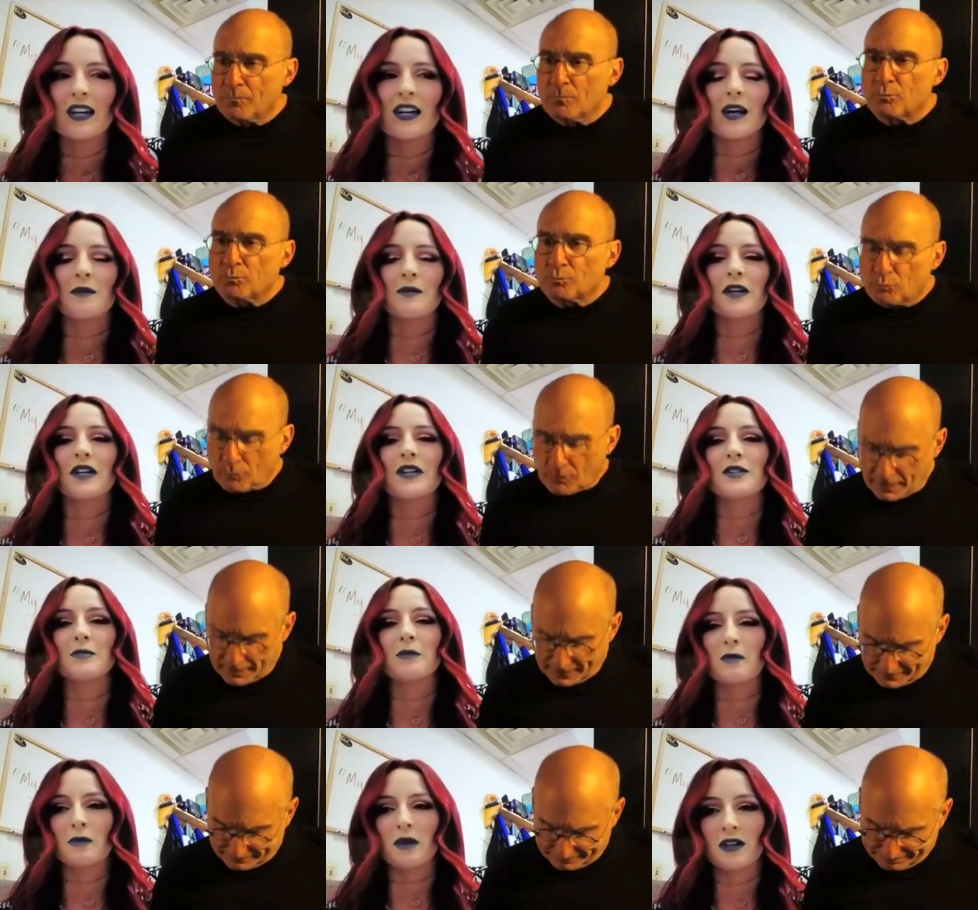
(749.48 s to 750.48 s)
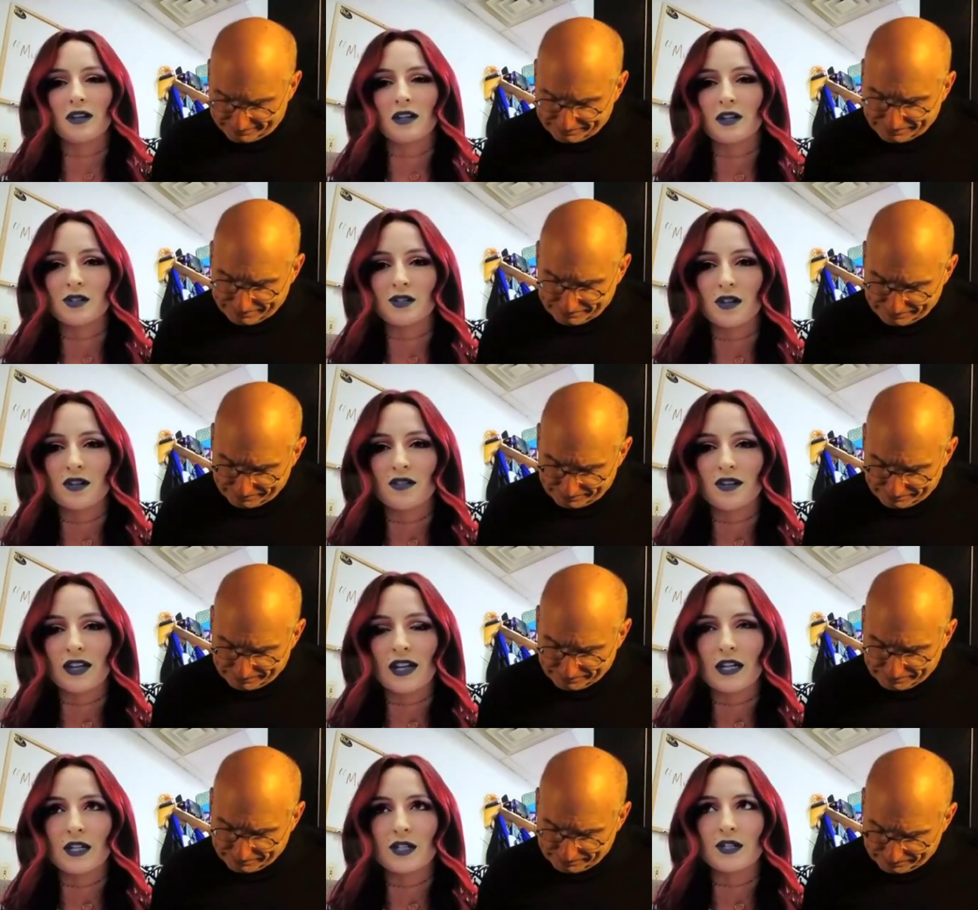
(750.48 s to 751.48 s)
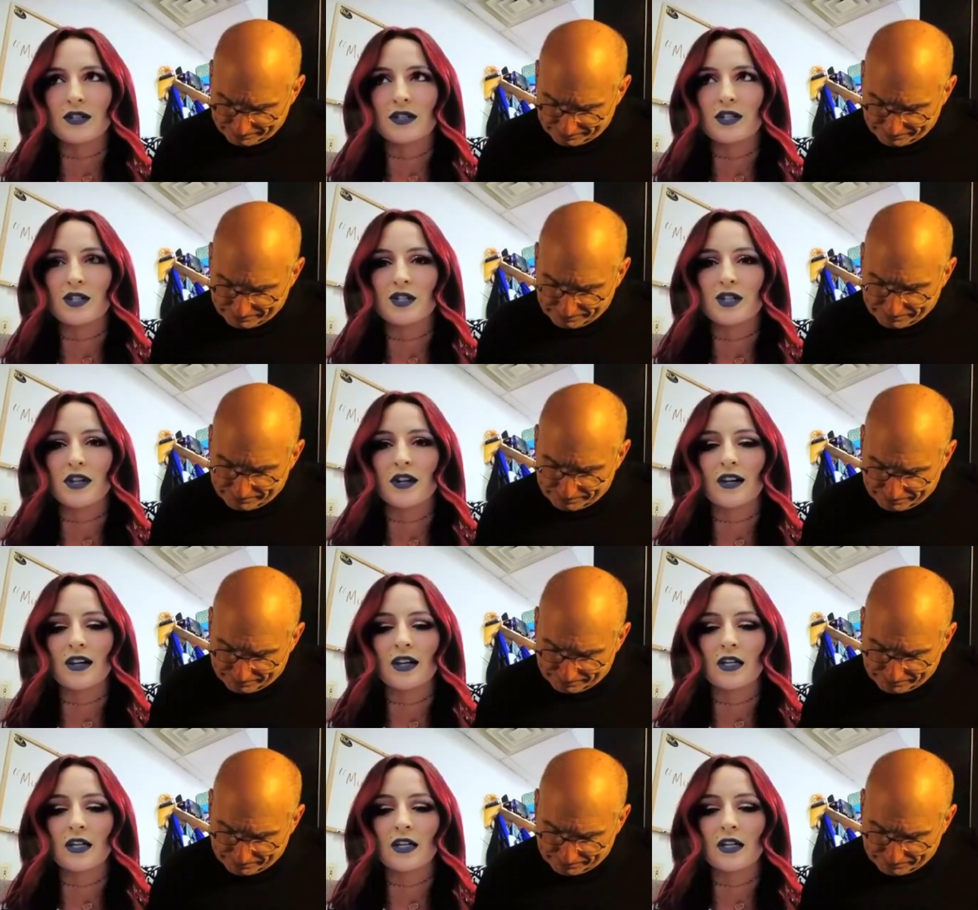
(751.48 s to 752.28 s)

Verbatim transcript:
Speaker 1: I'm going to do my balayage certification this year.